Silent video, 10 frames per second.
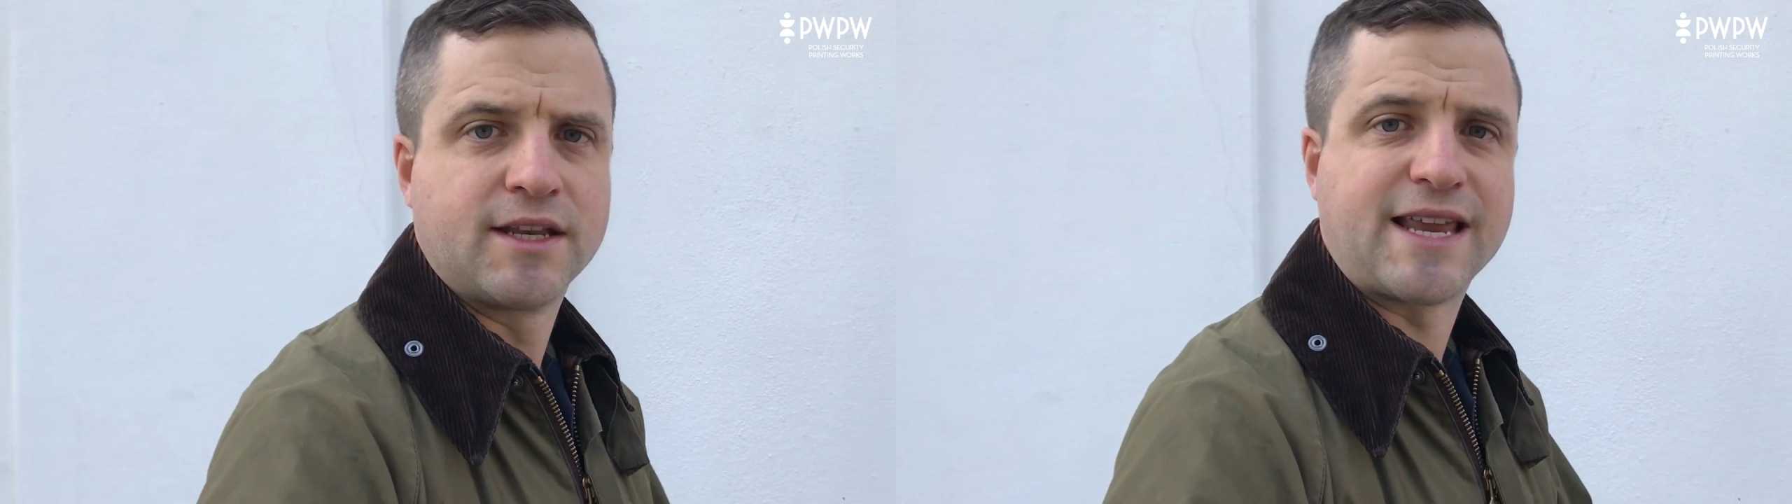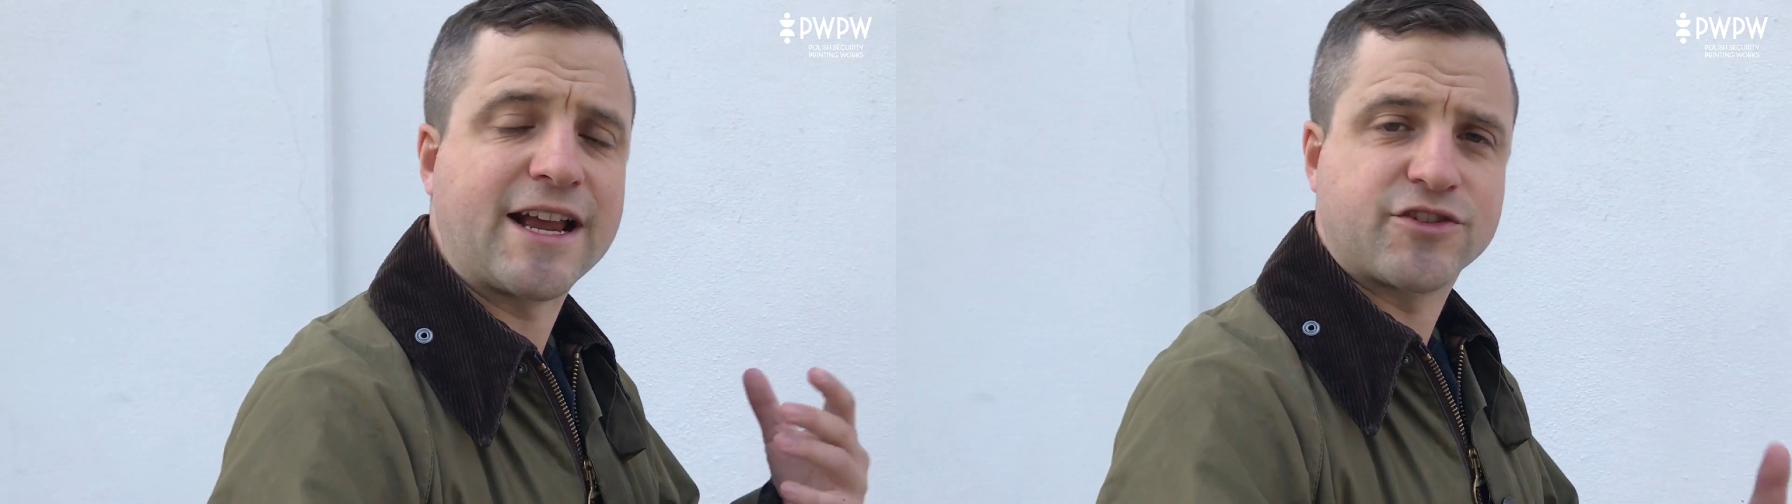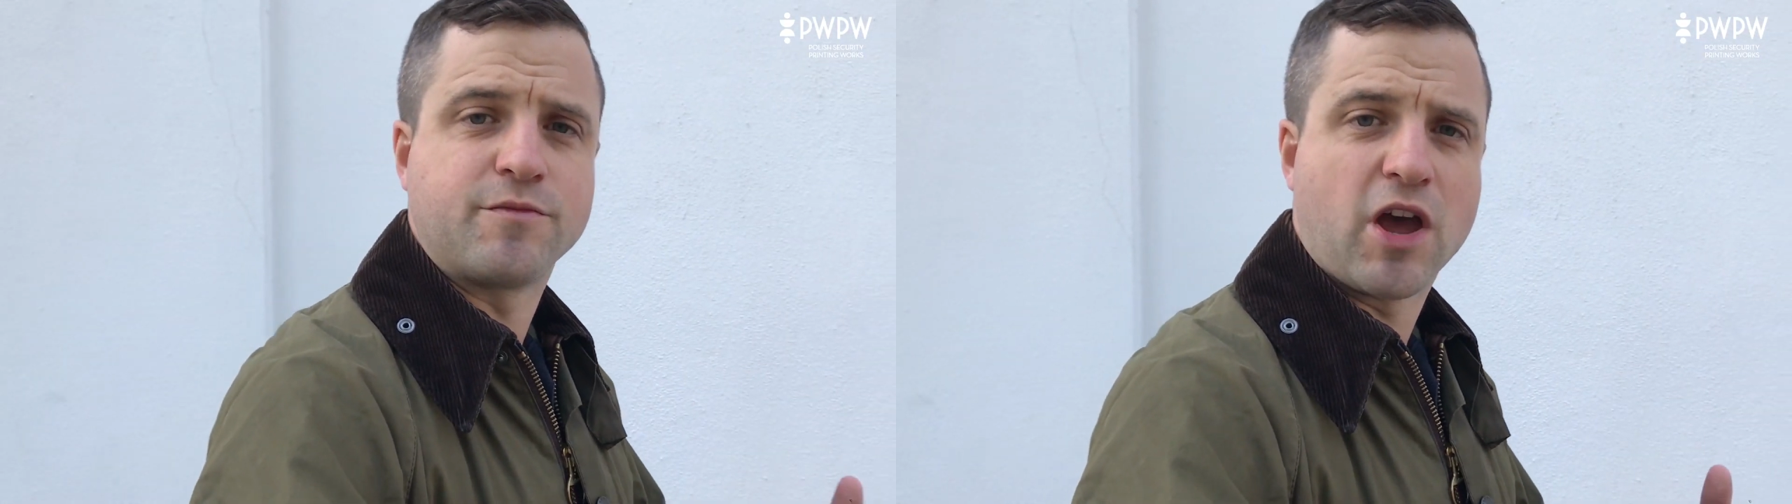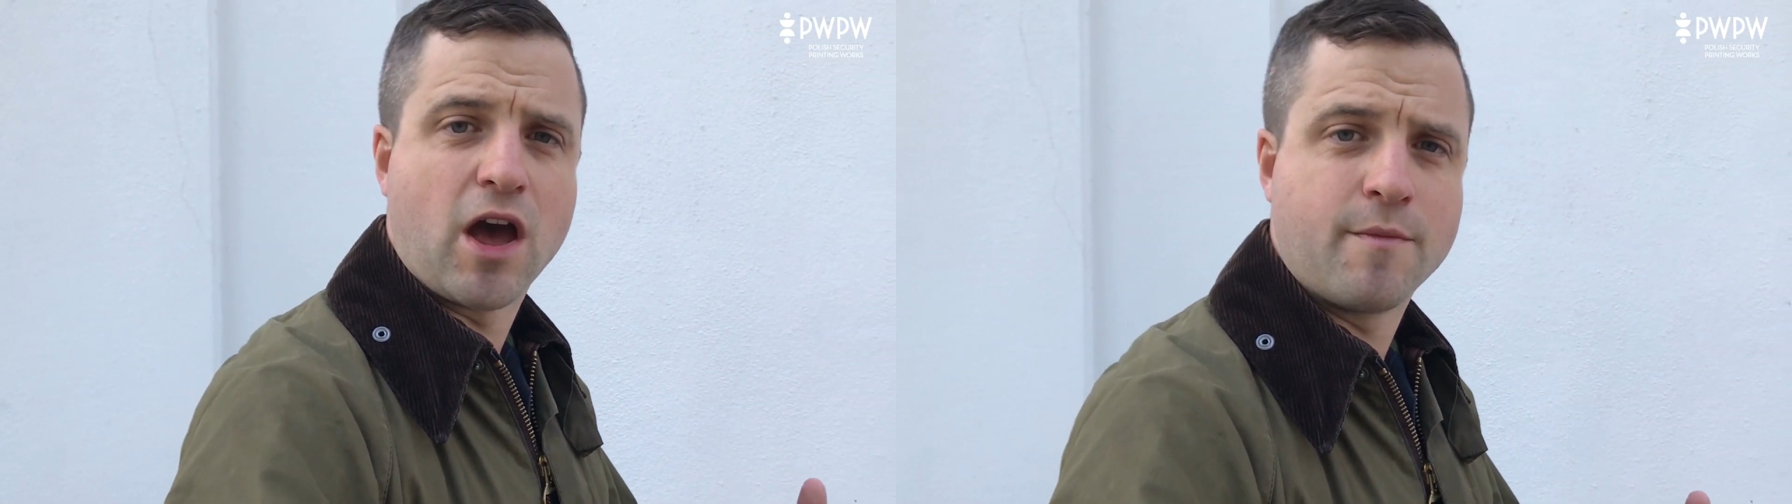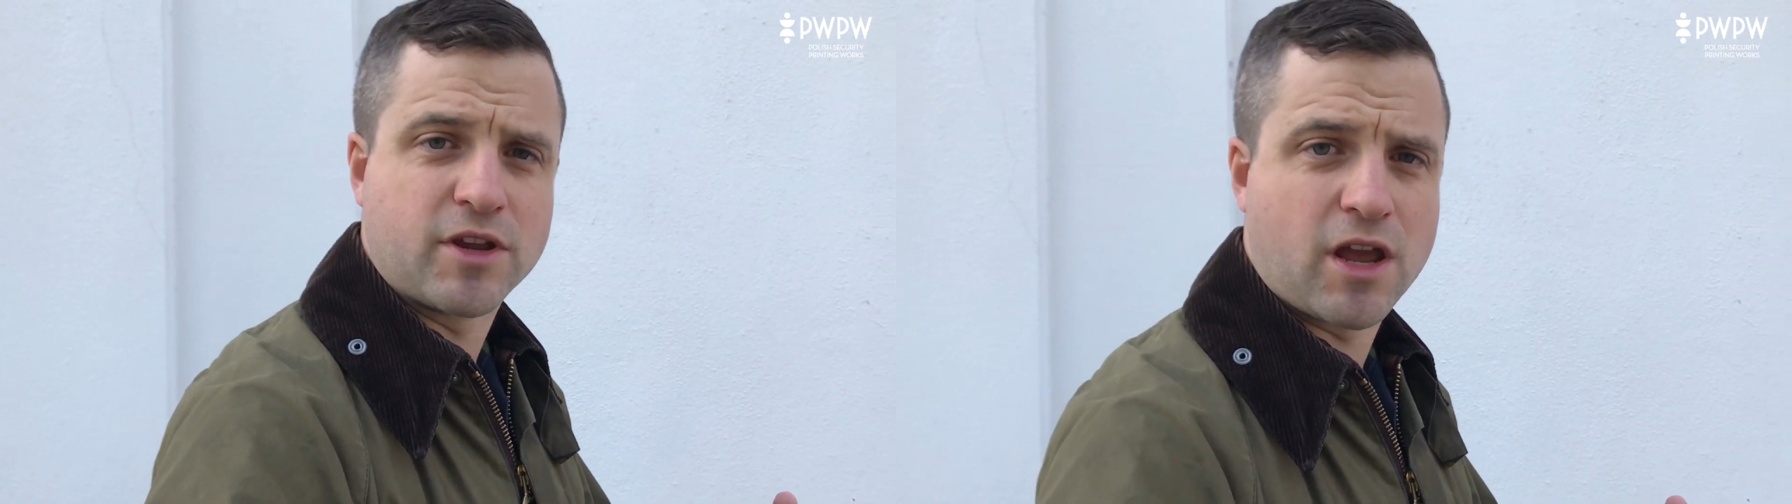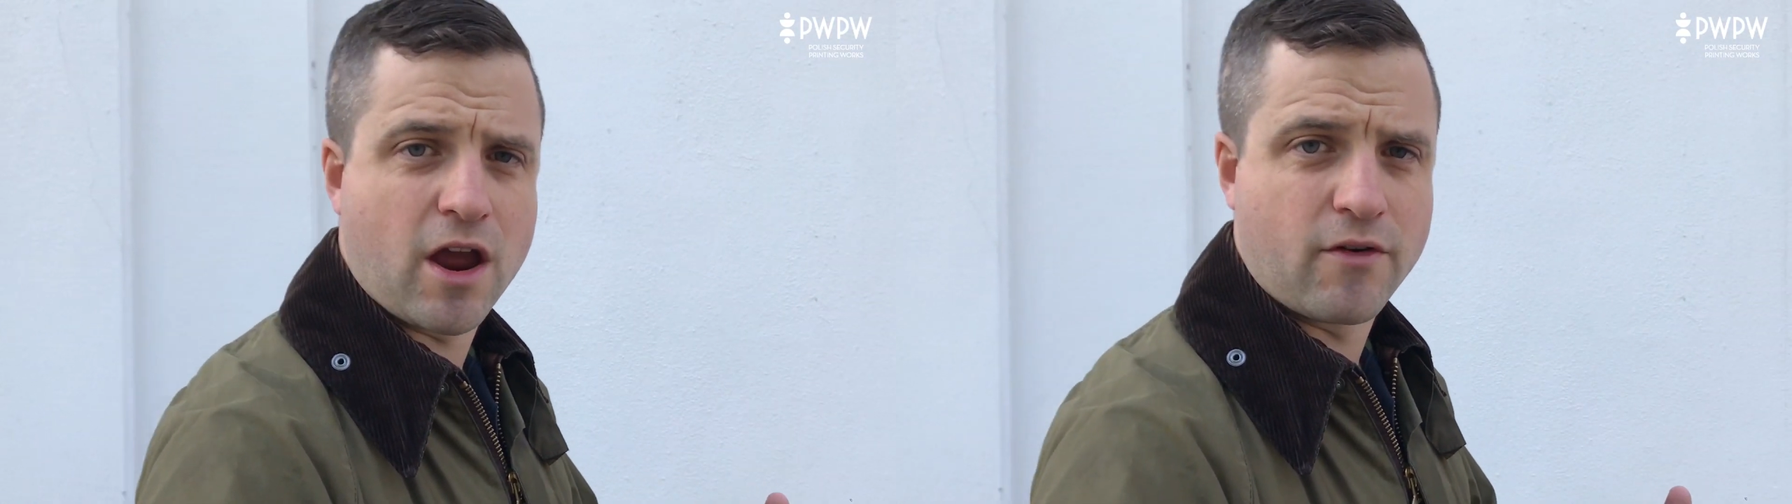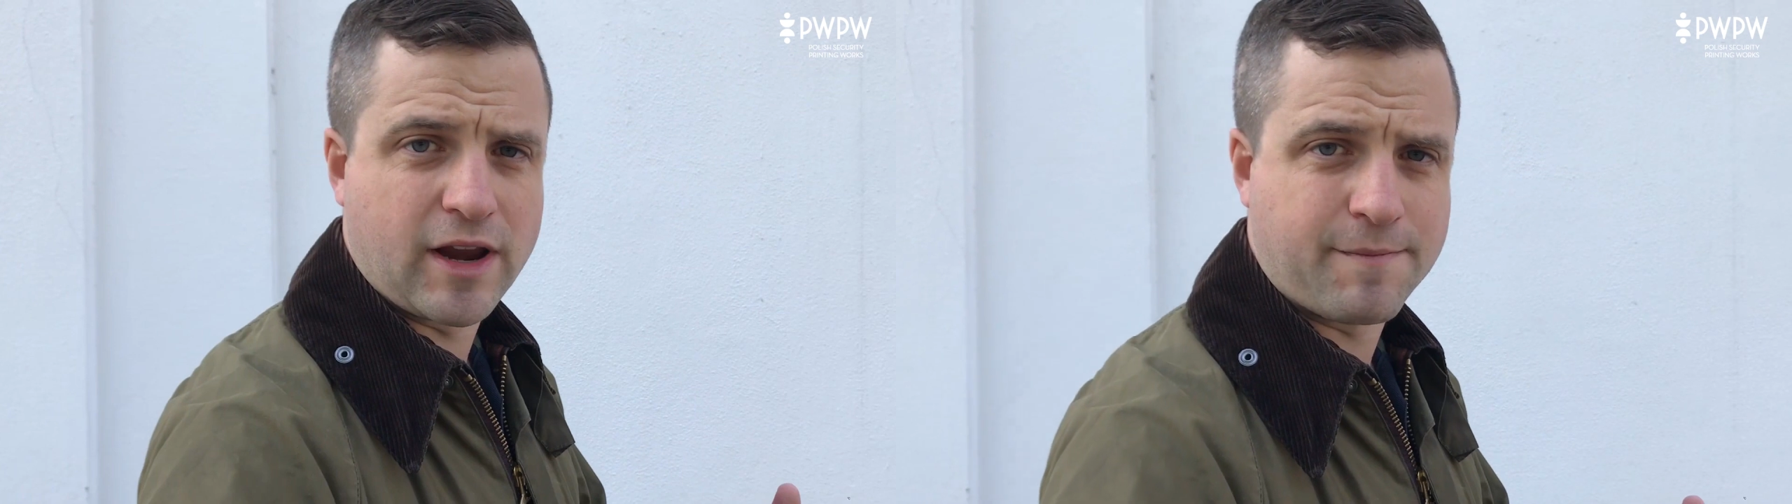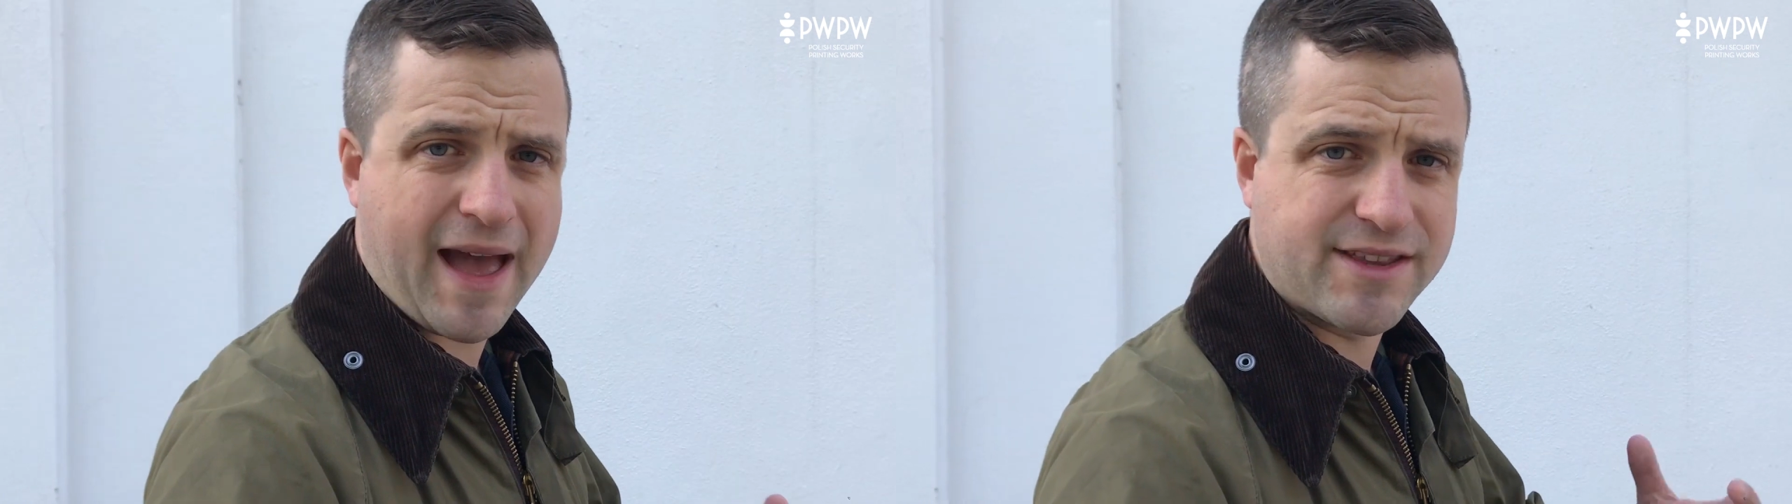Tanks from the Hermann
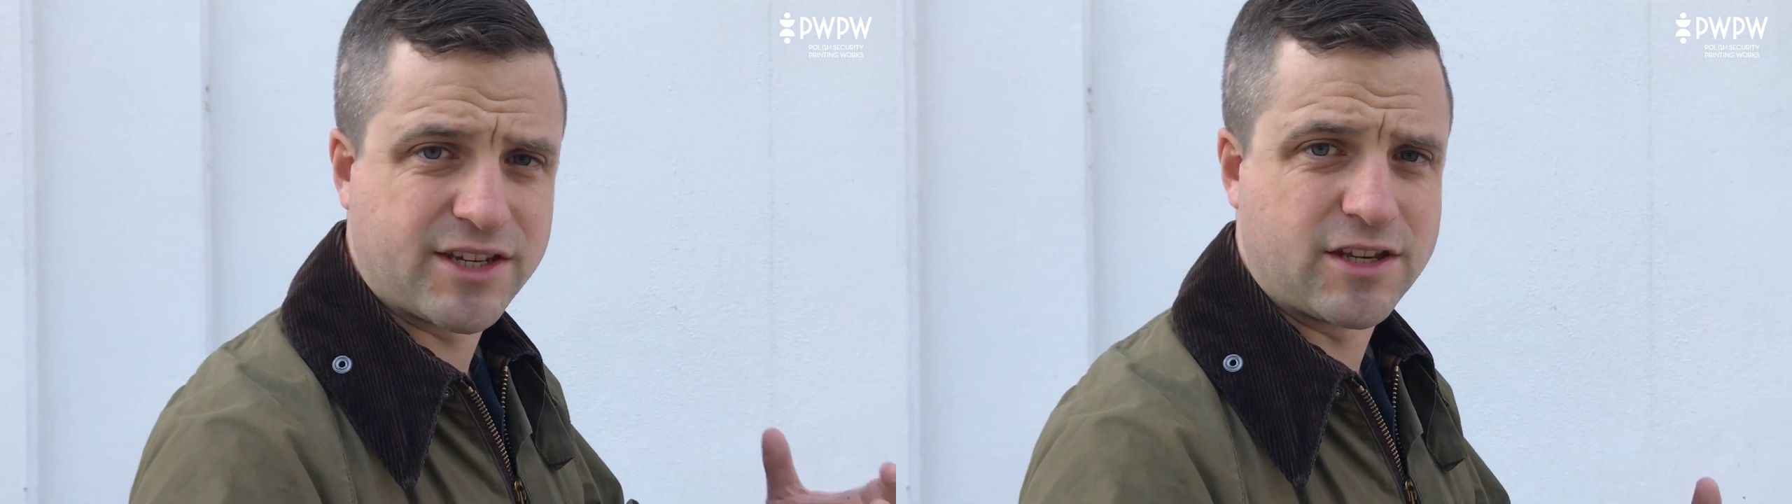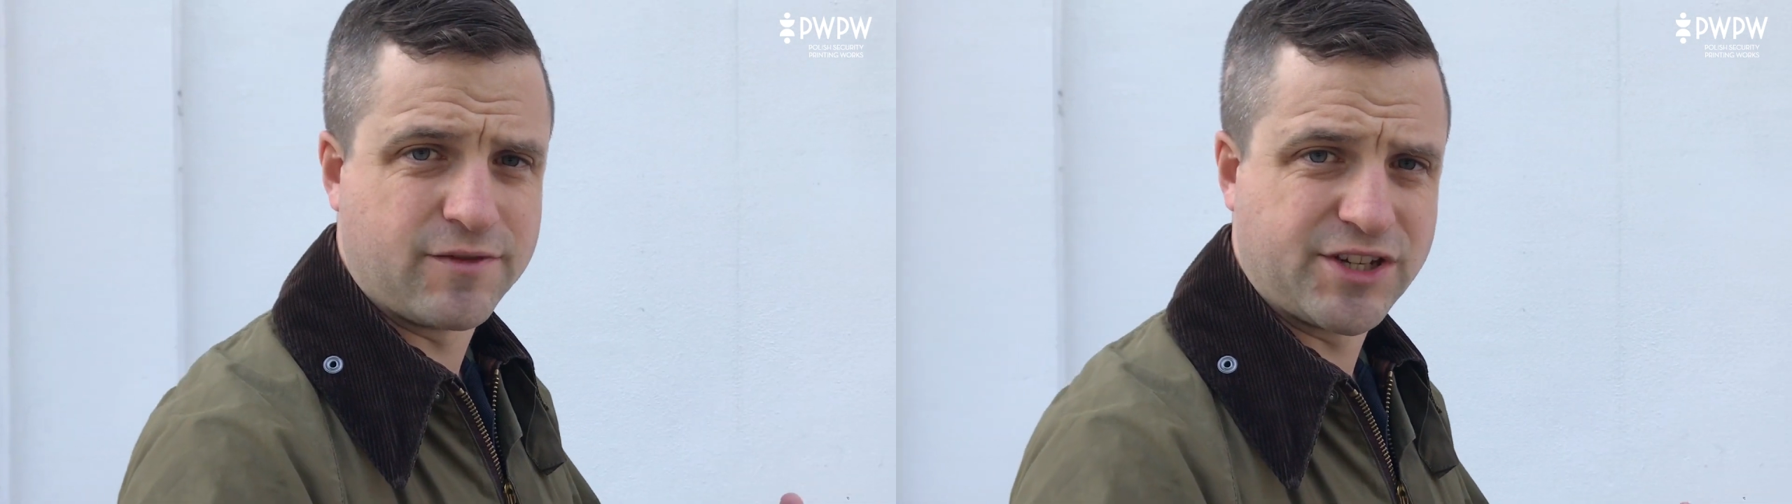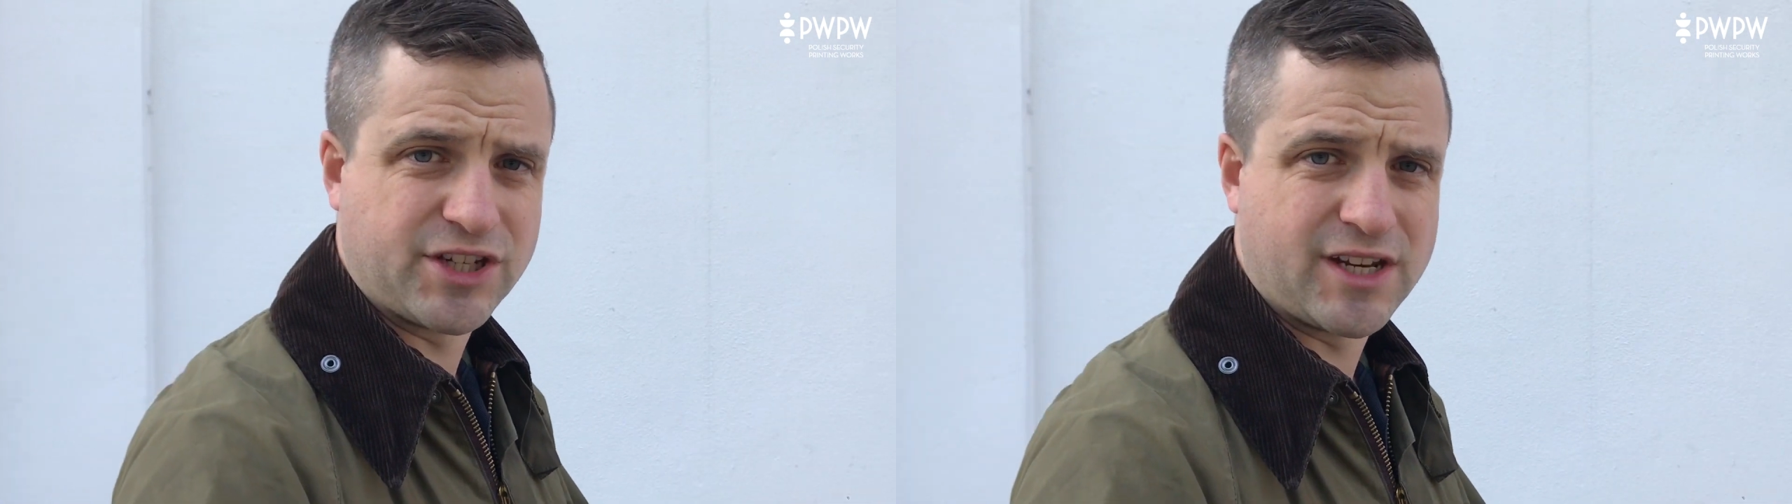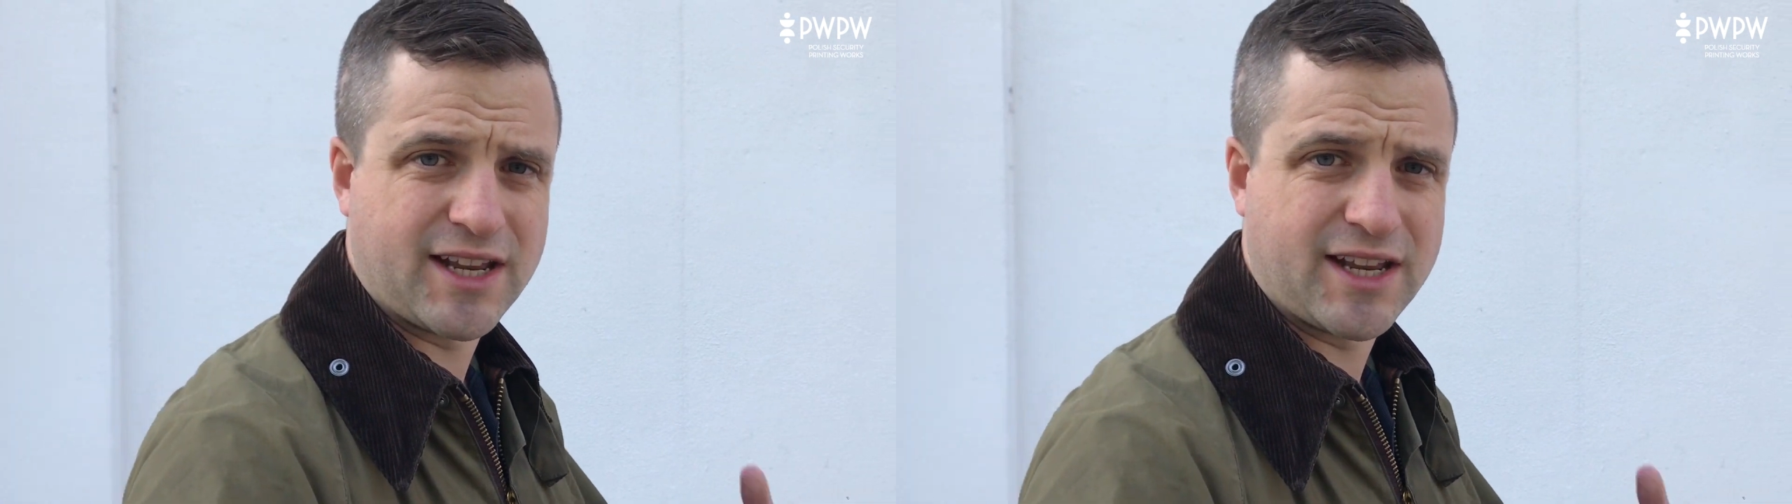Goering Panzer Division